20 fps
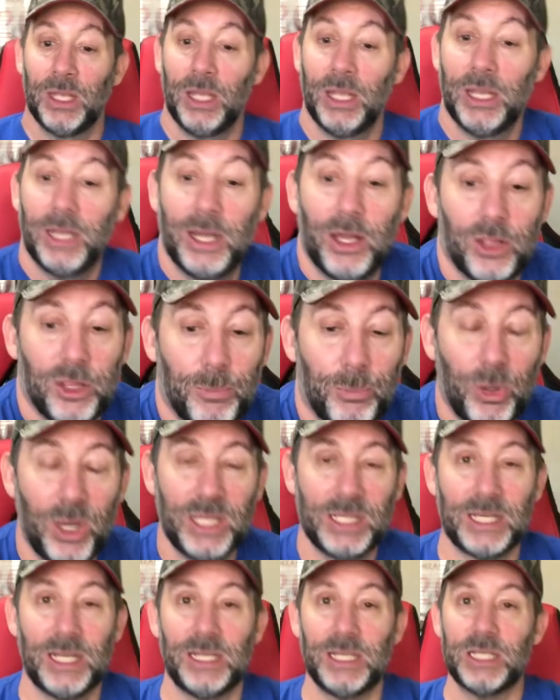Now, the
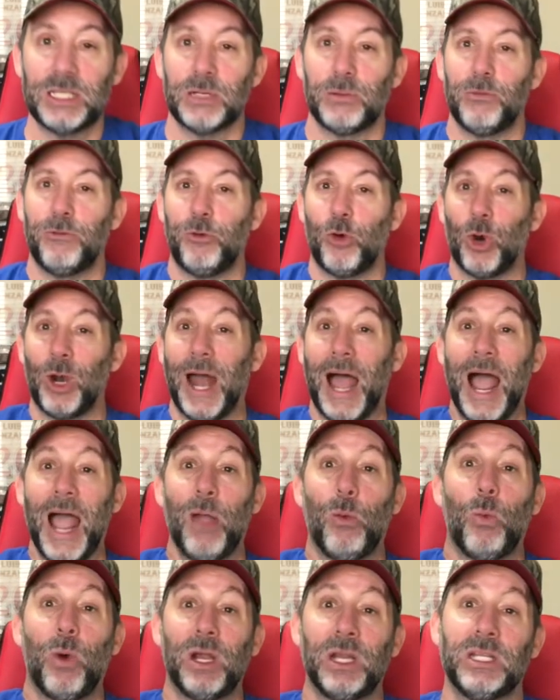price I listed them for,
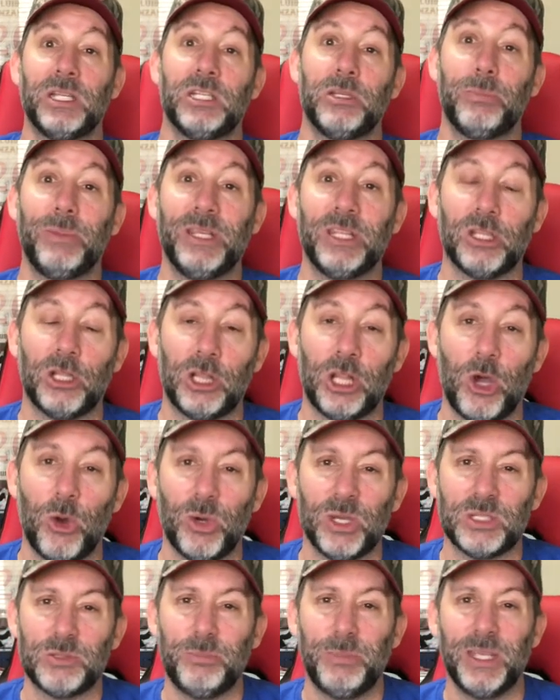I wanted to be the
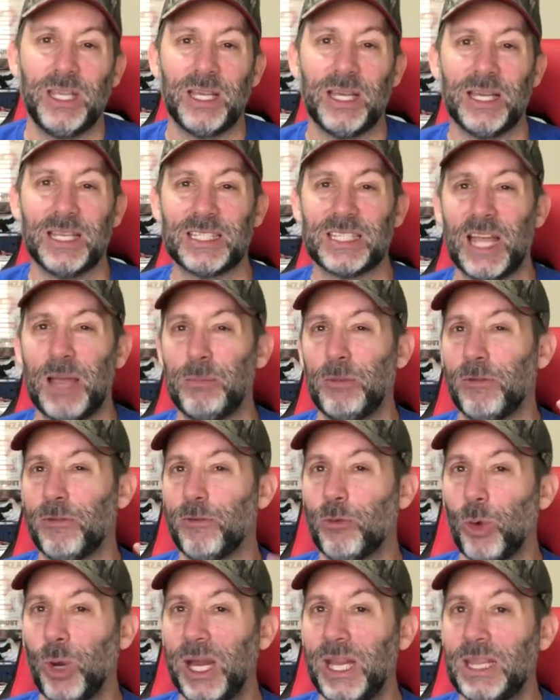lowest because I'm
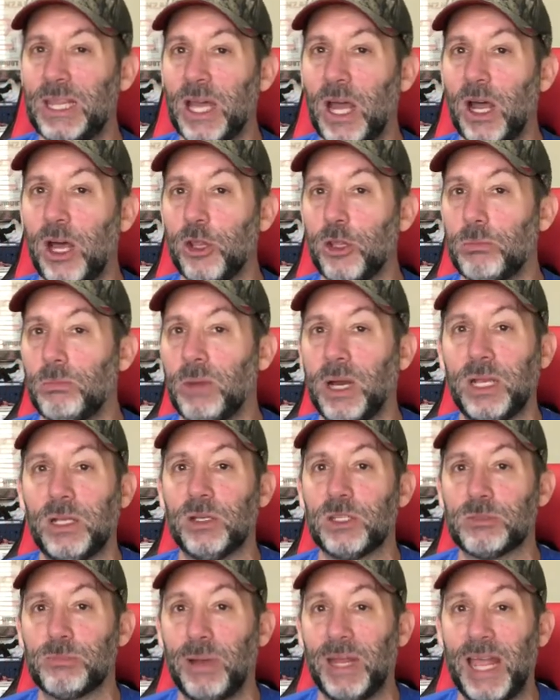afraid that other
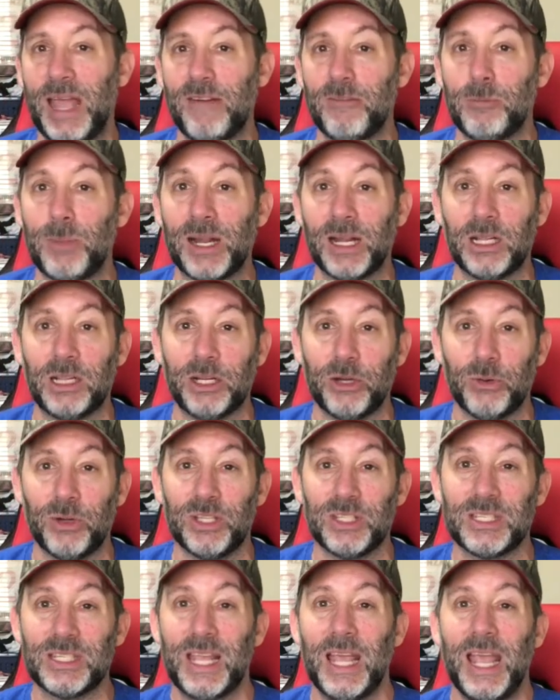Michaels might have them on
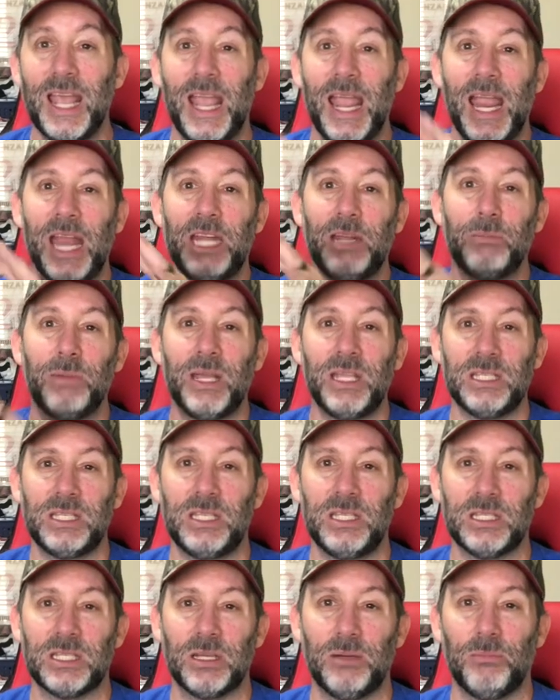clearance and you might
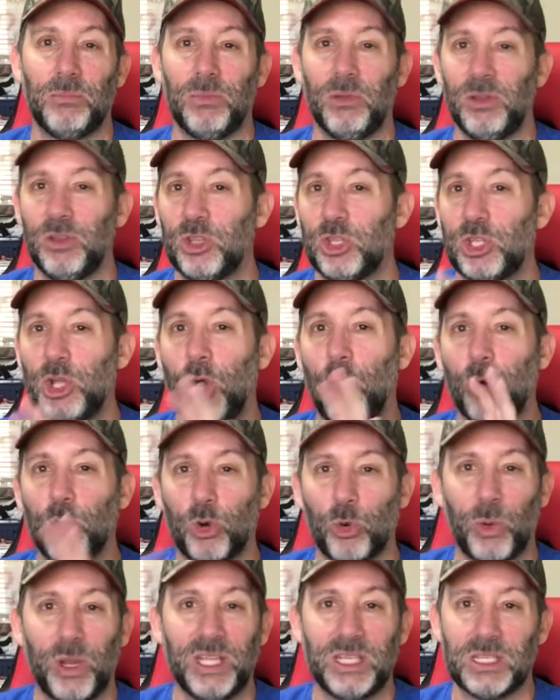see some
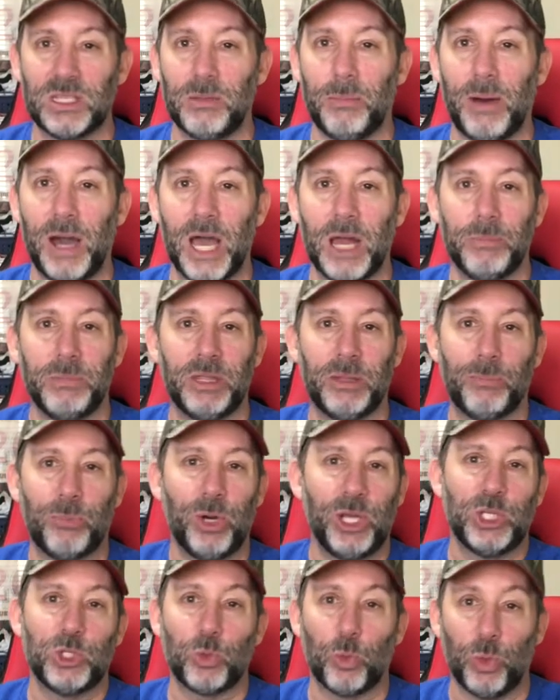total rates at the bottom and the
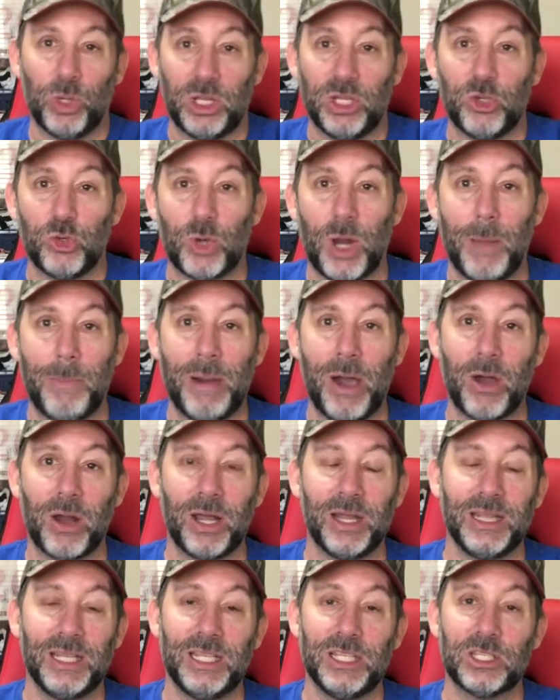price really drop out
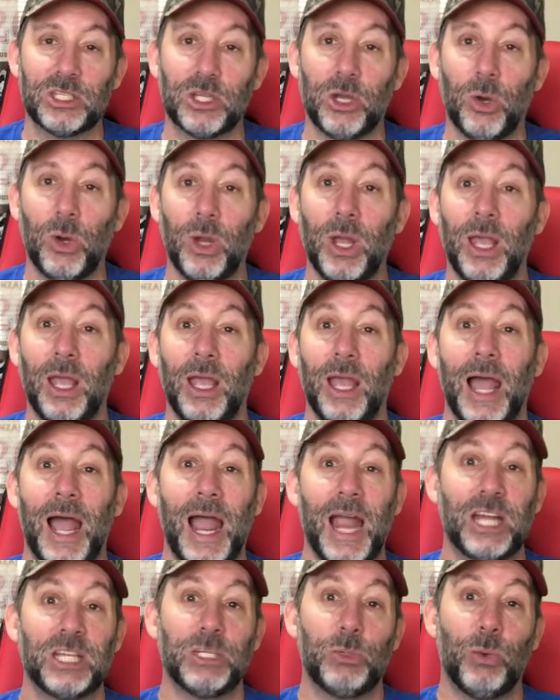on these. So I
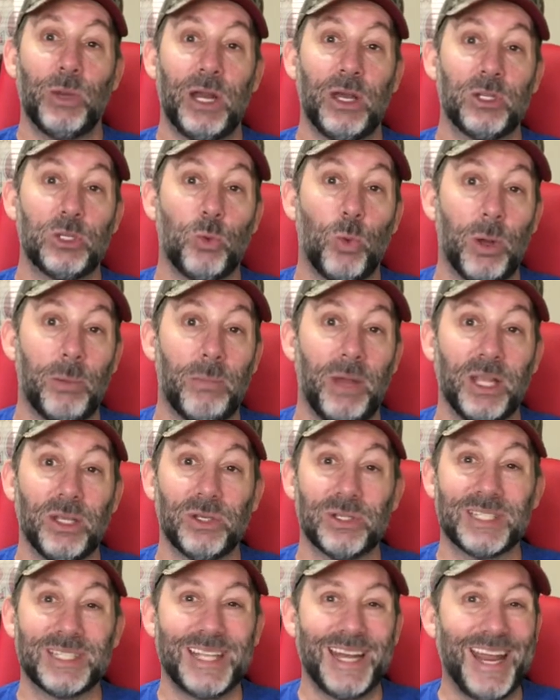actually went out to one
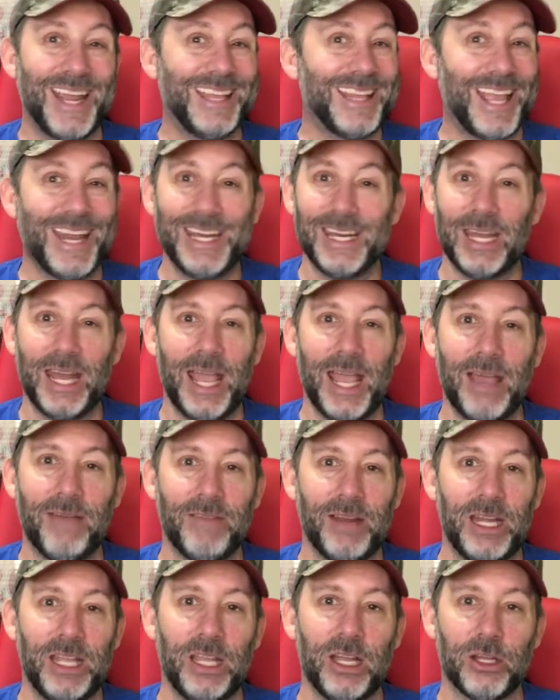Michaels today. They didn't have
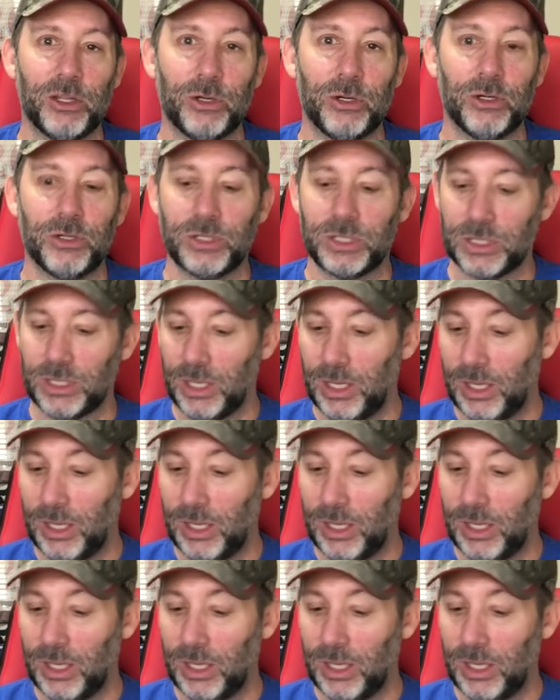any others.